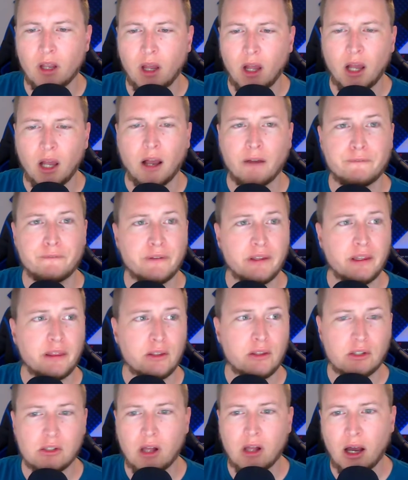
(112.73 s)
A
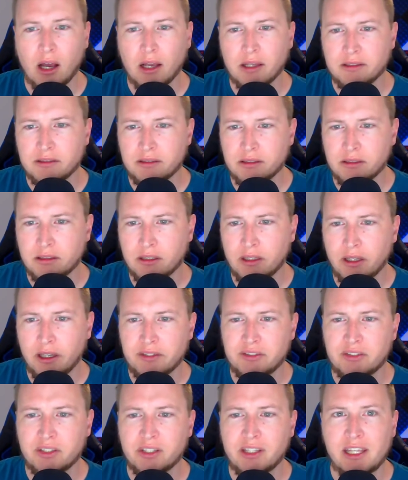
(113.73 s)
fifth gloss is
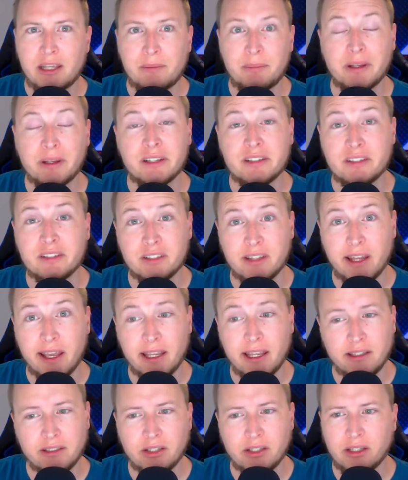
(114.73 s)
to keep in a
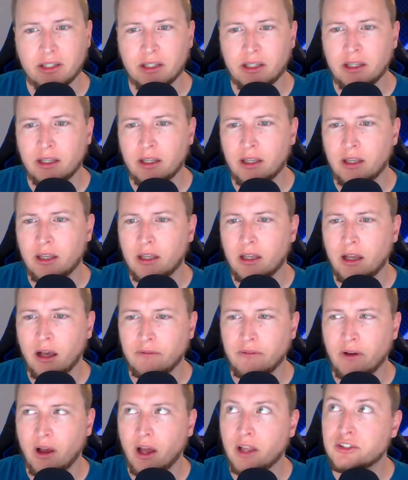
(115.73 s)
state
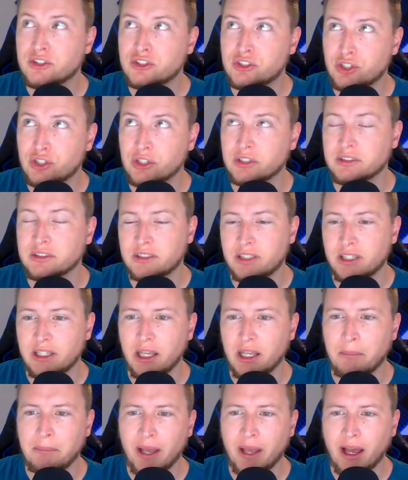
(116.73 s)
of uncertainty
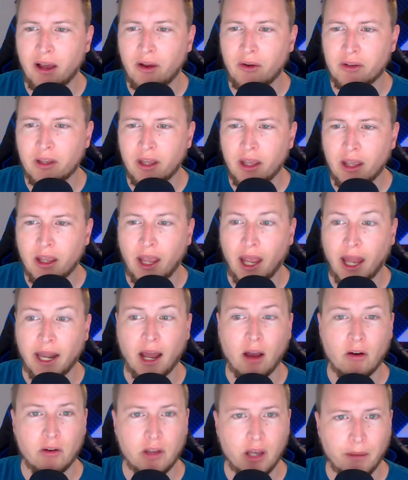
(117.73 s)
about an
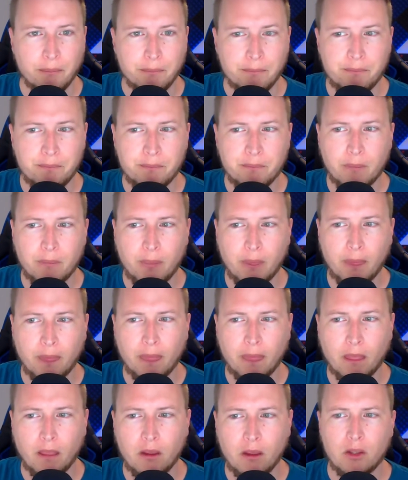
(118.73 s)
outcome.
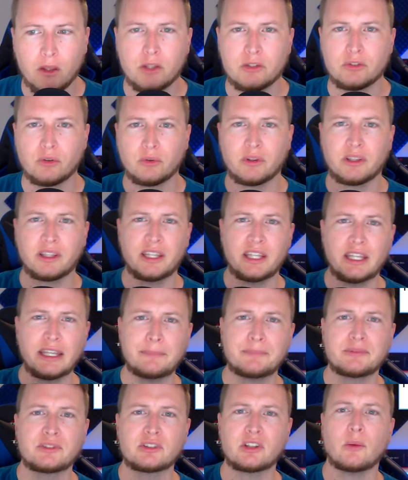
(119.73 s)
So
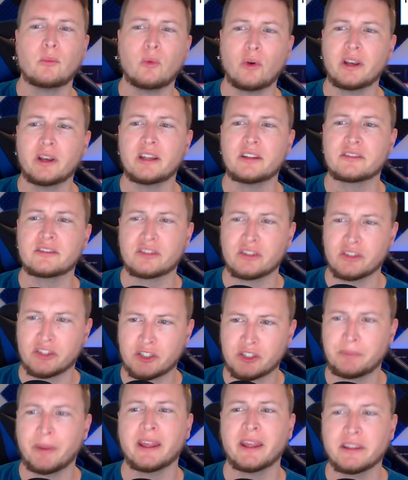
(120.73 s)
keep someone in
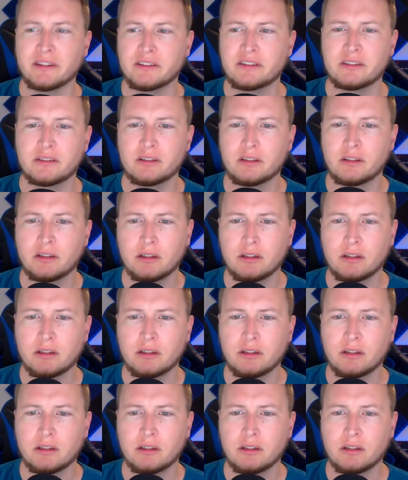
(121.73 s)
suspense.